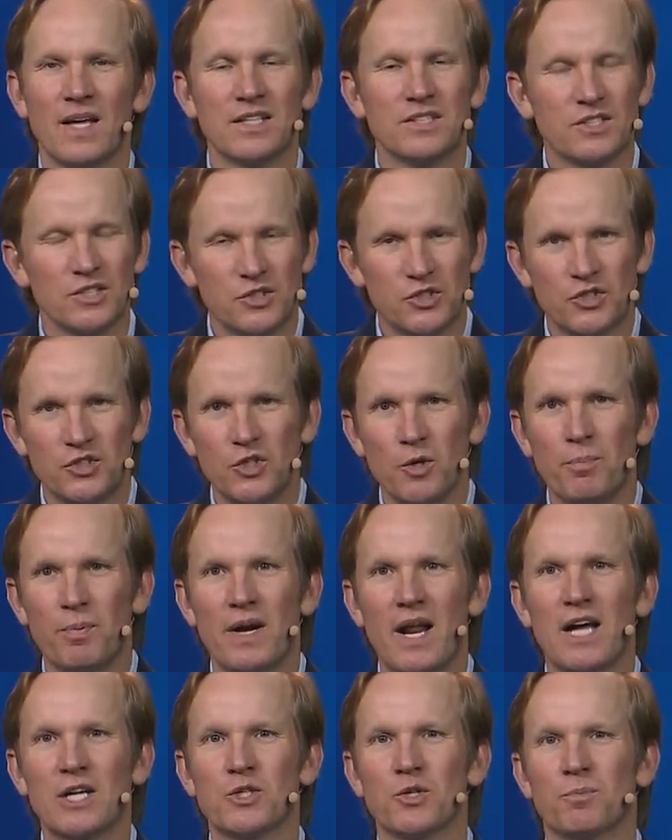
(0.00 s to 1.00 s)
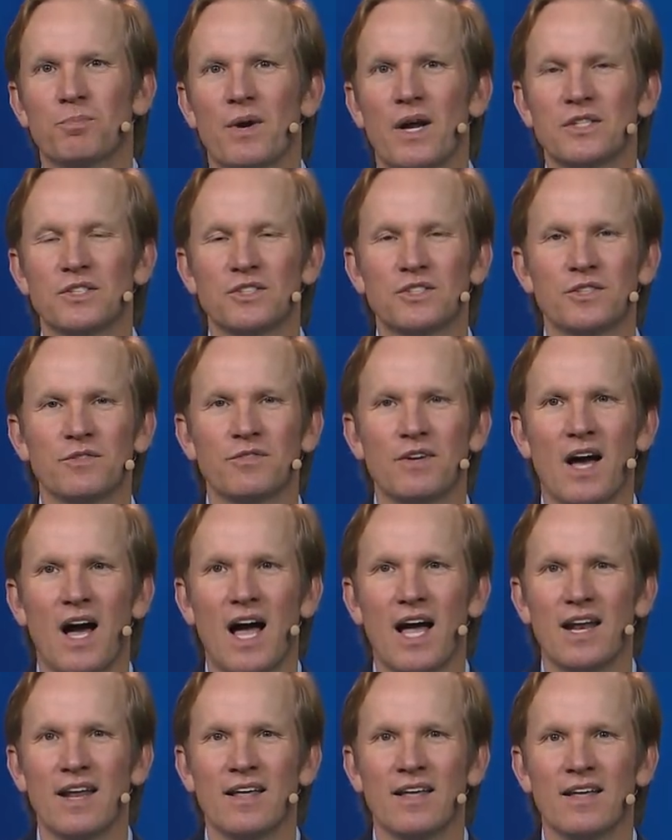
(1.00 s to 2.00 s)
That's the supernatural presence of
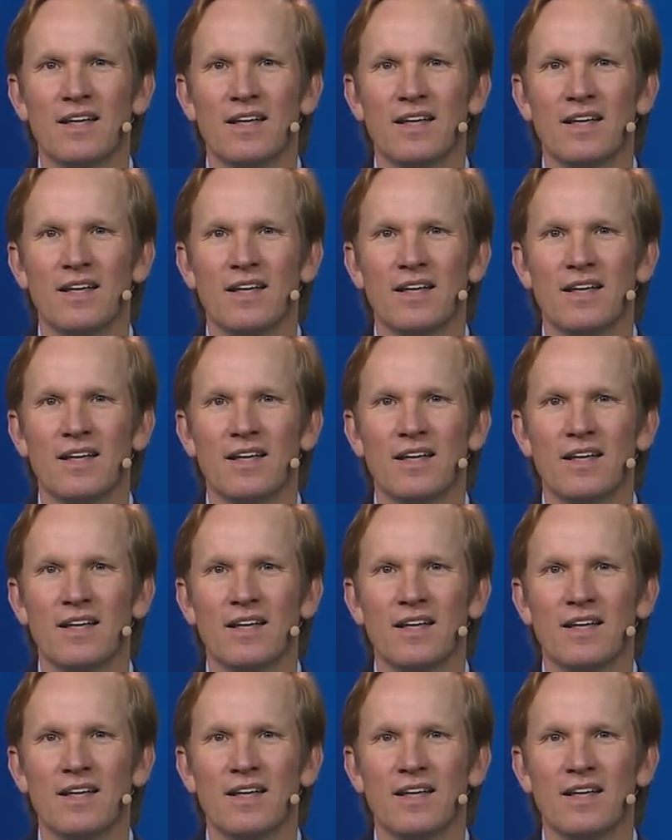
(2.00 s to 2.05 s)
God.